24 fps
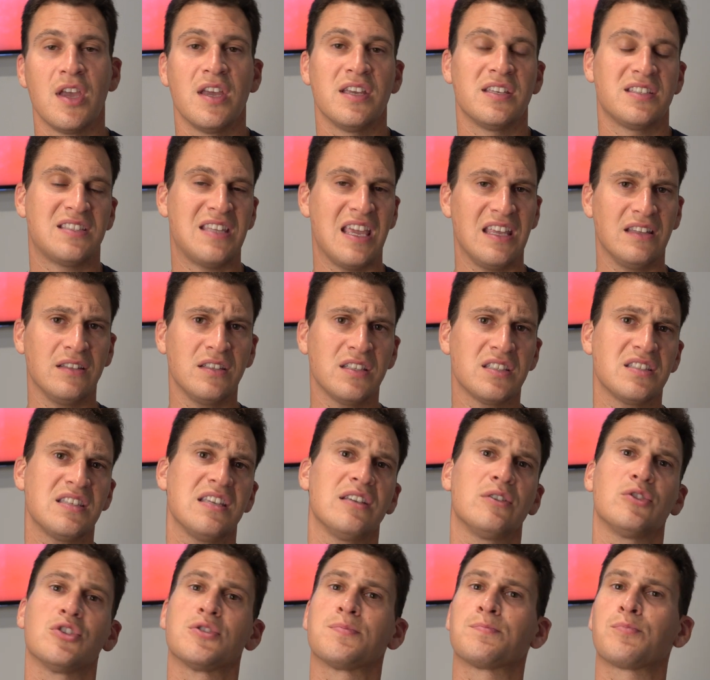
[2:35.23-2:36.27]
Stainless
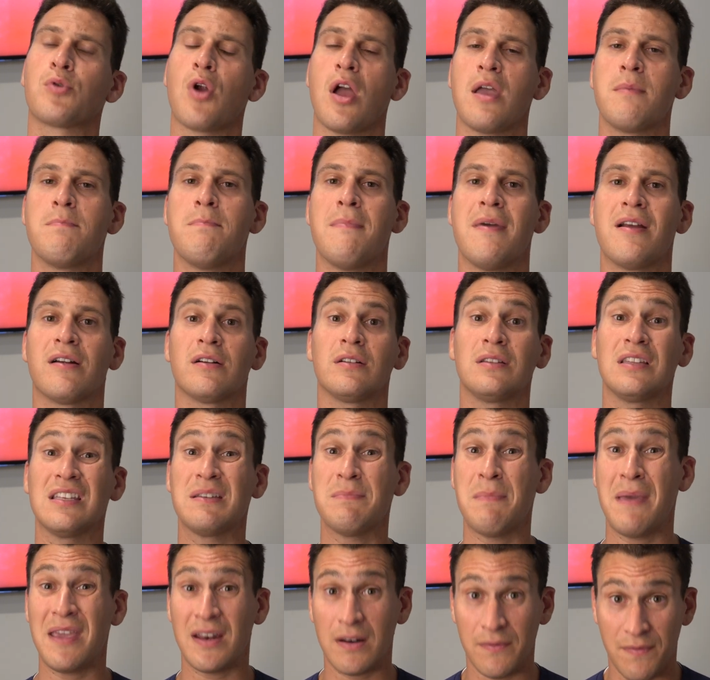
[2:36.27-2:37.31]
steel is primarily
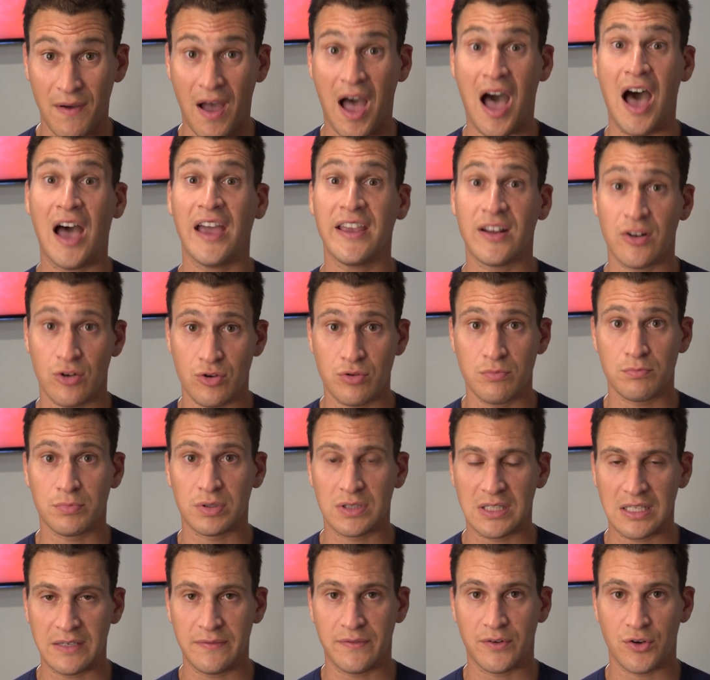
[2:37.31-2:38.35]
made of iron,
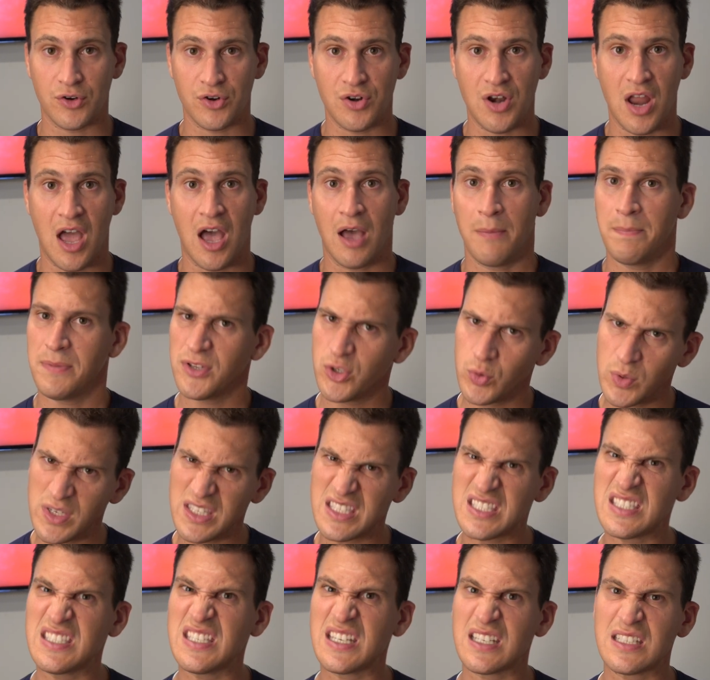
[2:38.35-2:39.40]
believe it or not. Between
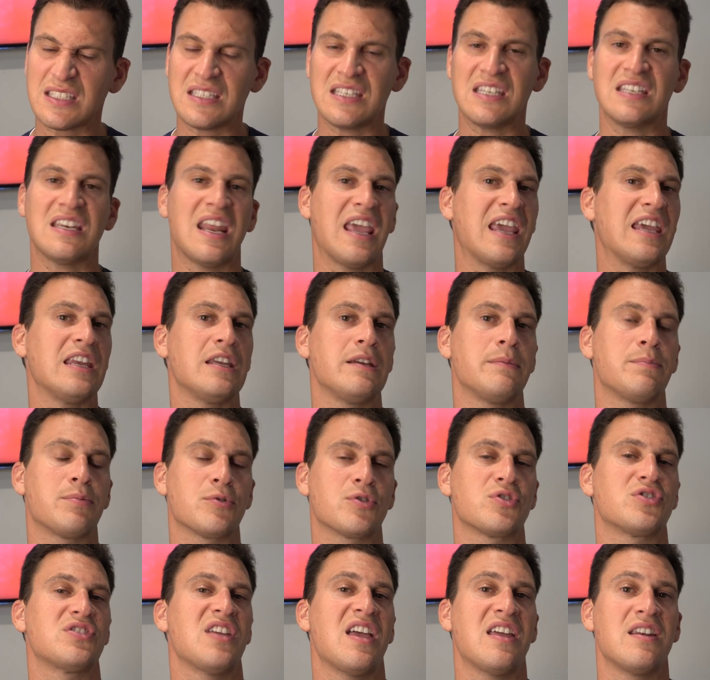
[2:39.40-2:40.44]
60 and
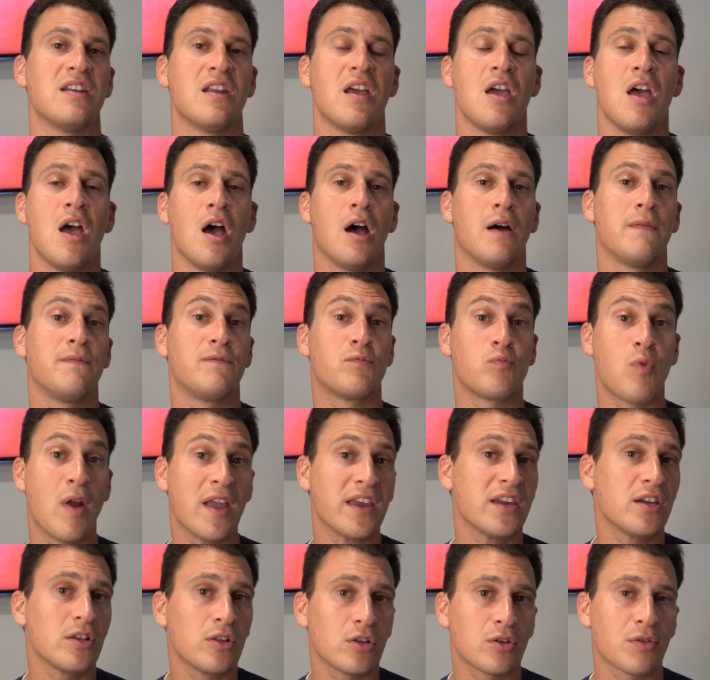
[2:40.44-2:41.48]
80% of
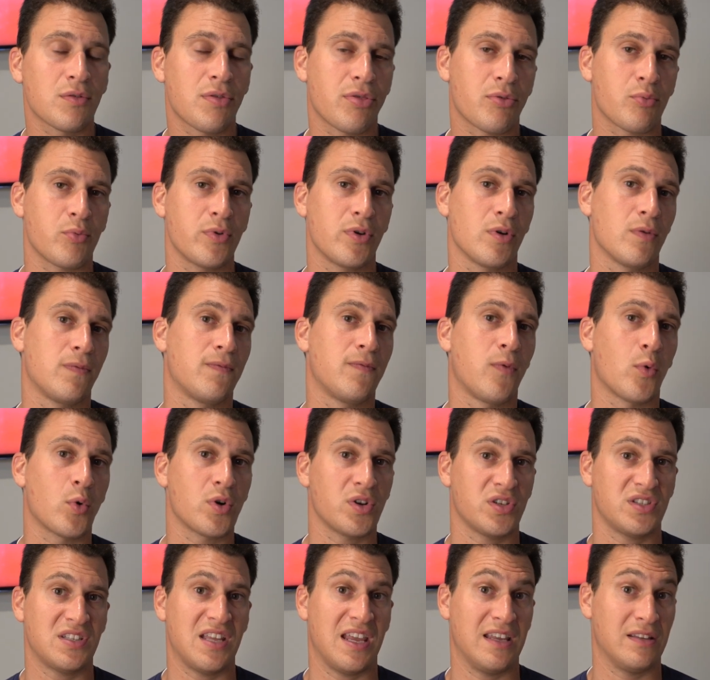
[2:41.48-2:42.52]
regular
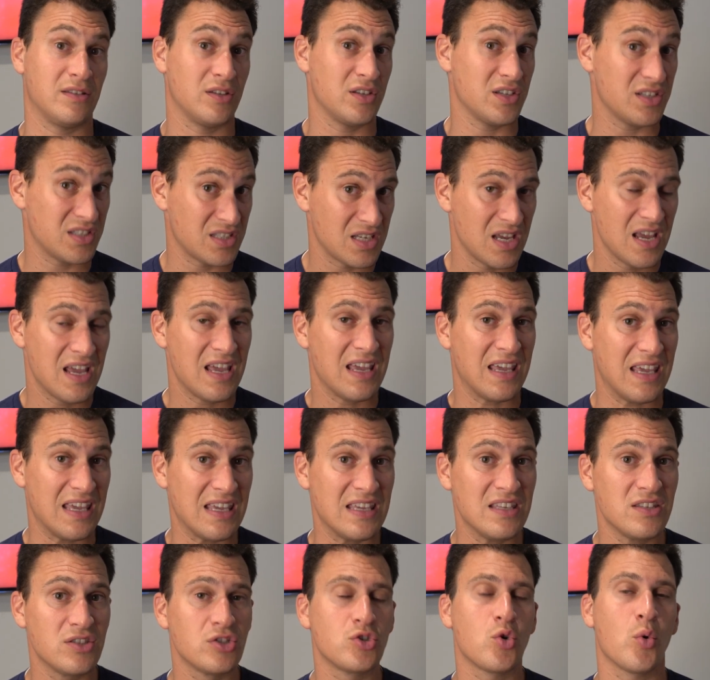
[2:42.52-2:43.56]
304 stainless
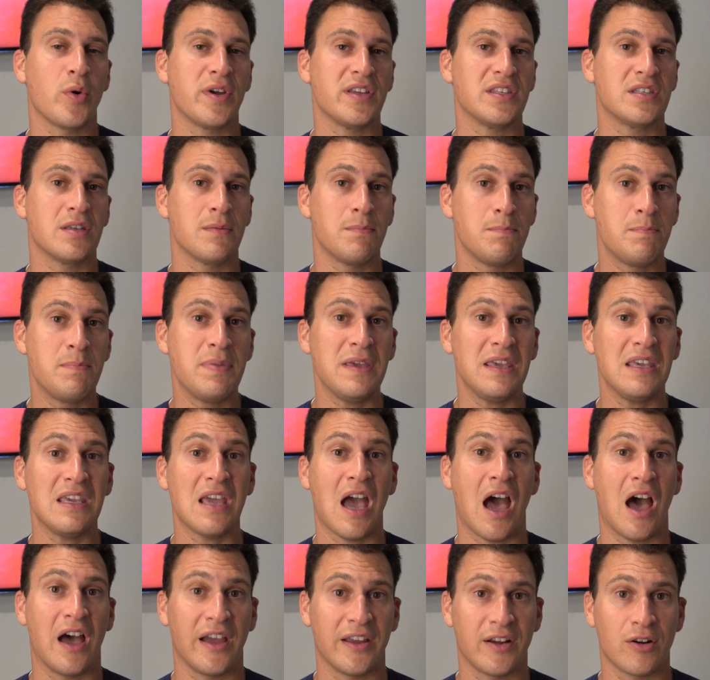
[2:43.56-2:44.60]
is going to be
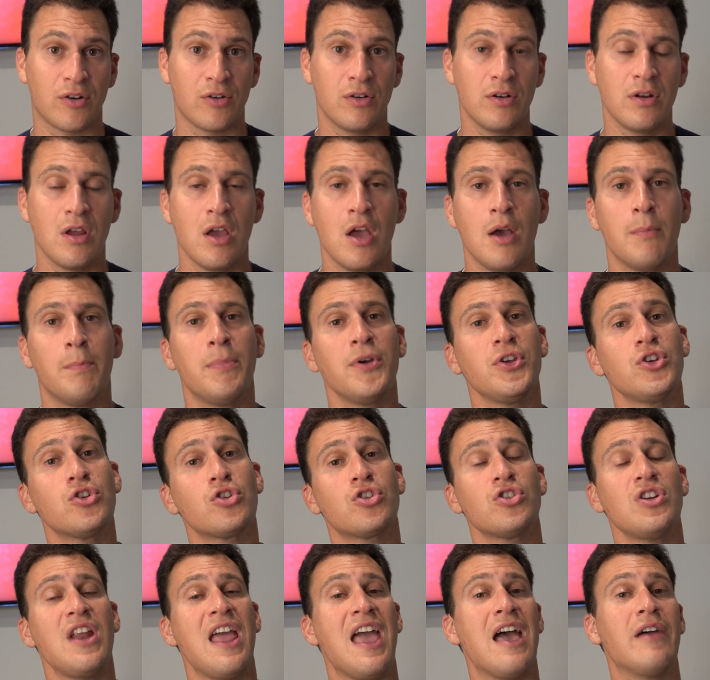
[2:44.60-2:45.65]
iron, but you're
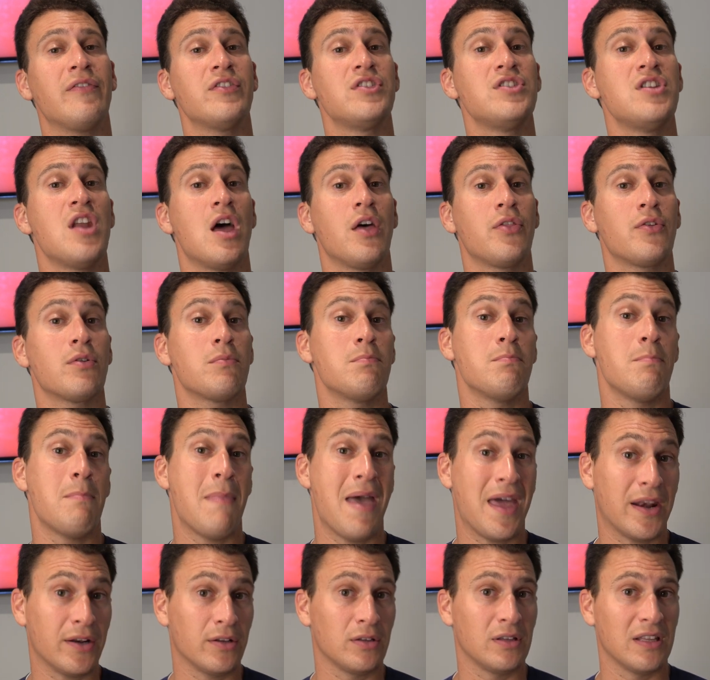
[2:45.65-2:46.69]
going to have another
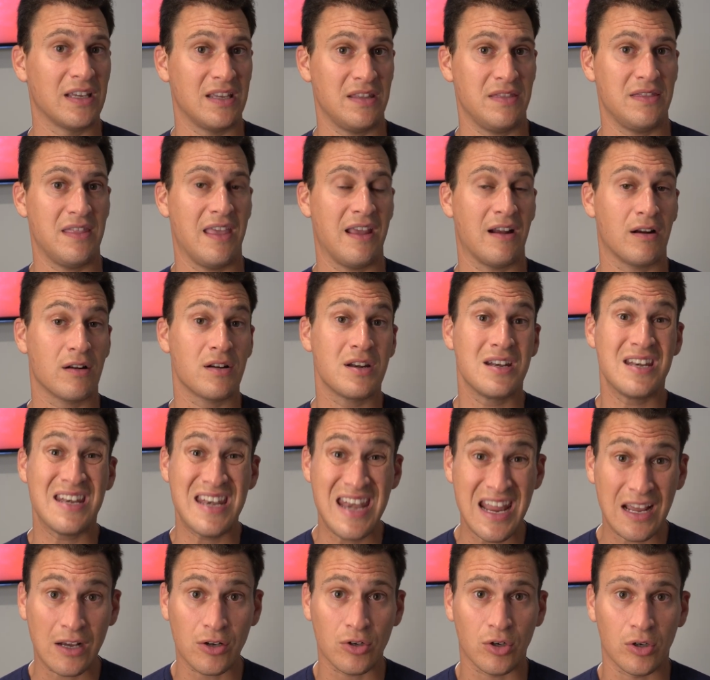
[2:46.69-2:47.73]
metal in there,
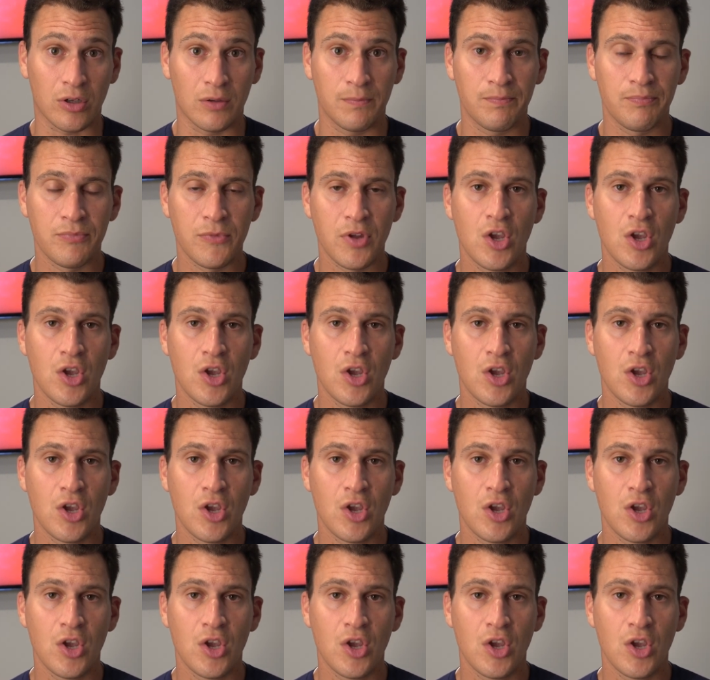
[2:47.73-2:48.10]
nickel.